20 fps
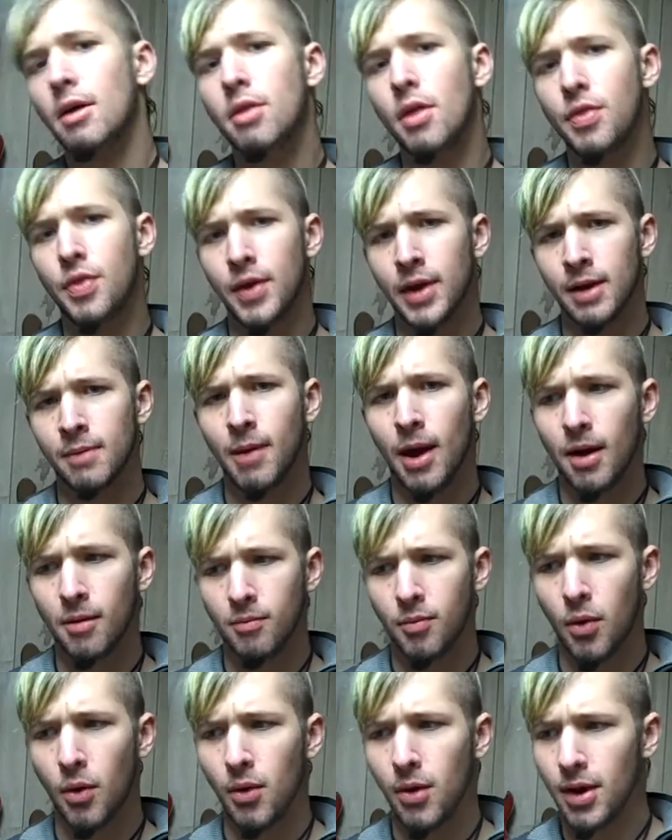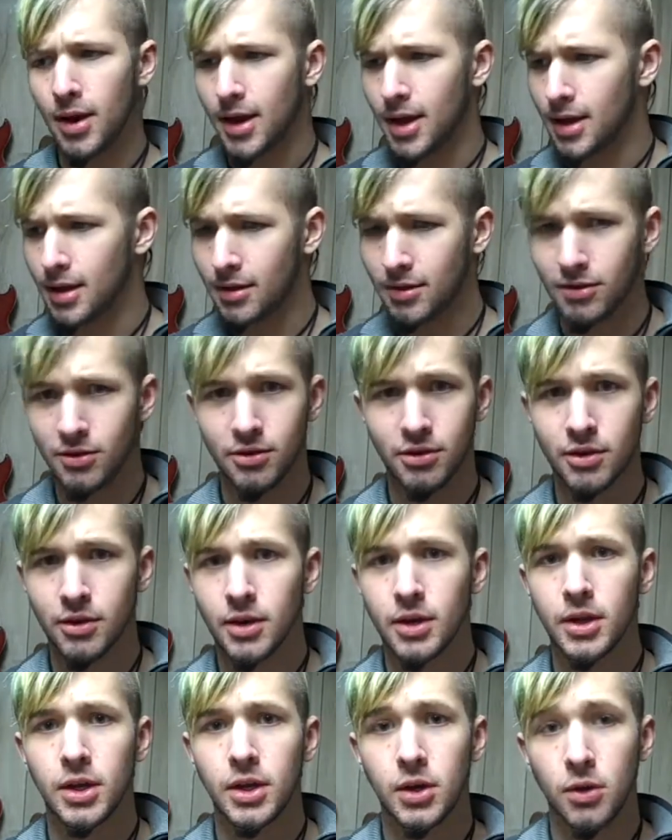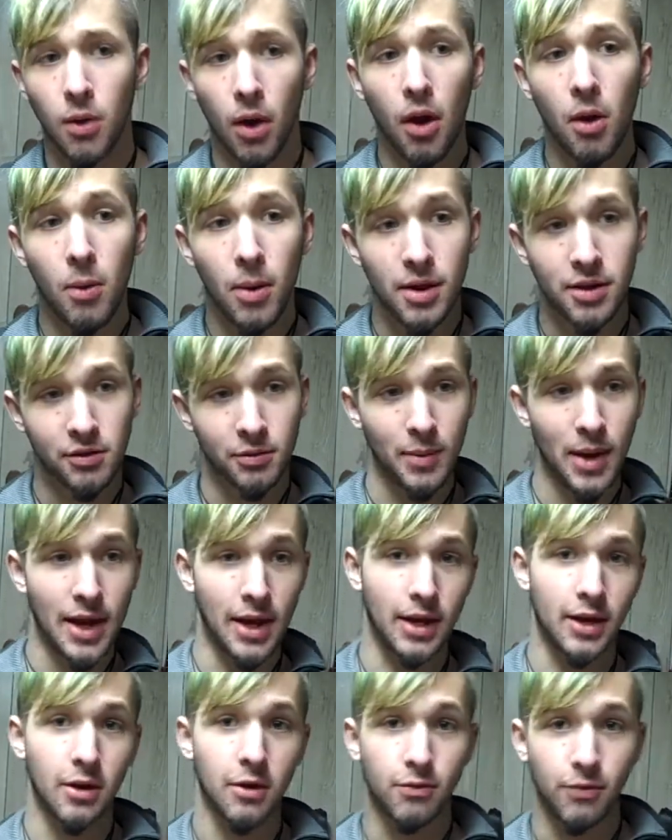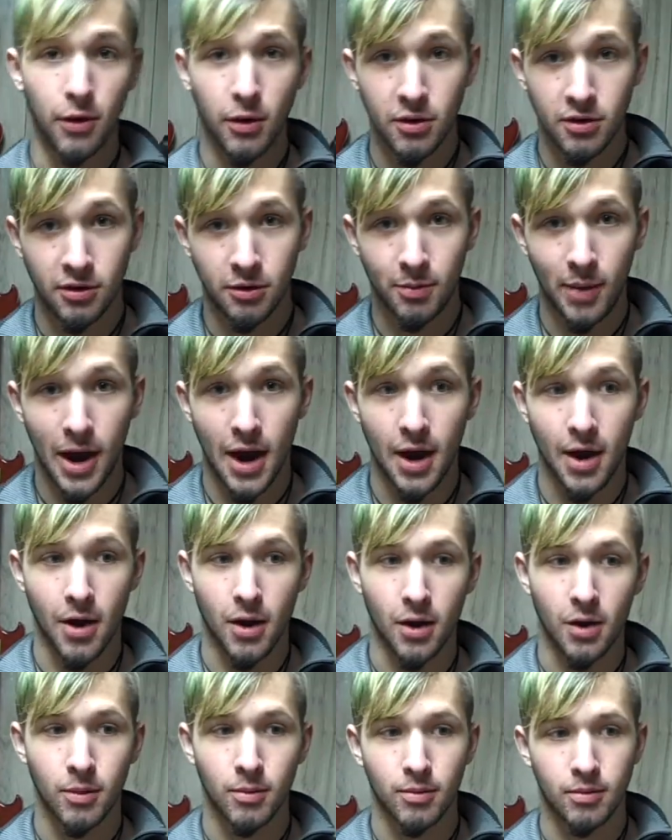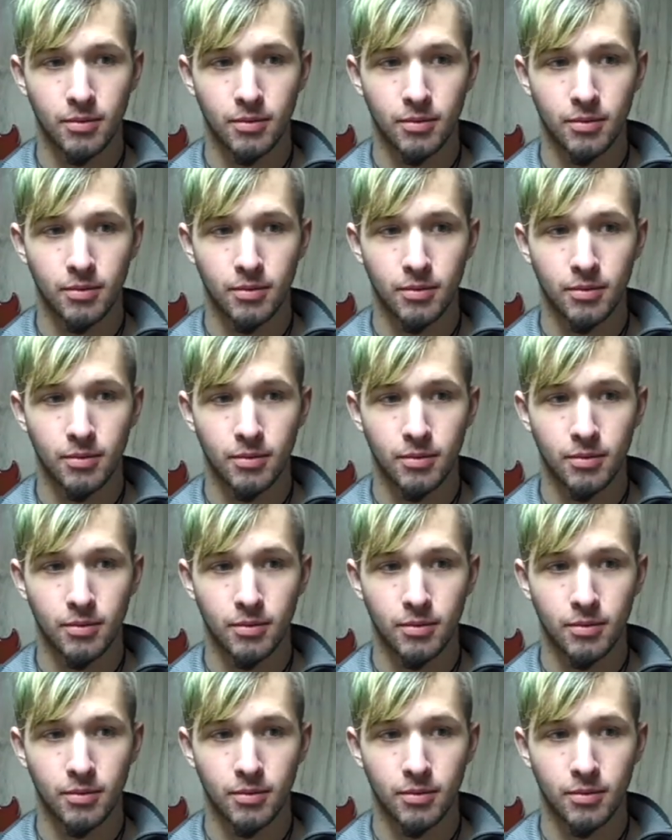the thing about Poi is, you always make your first pair.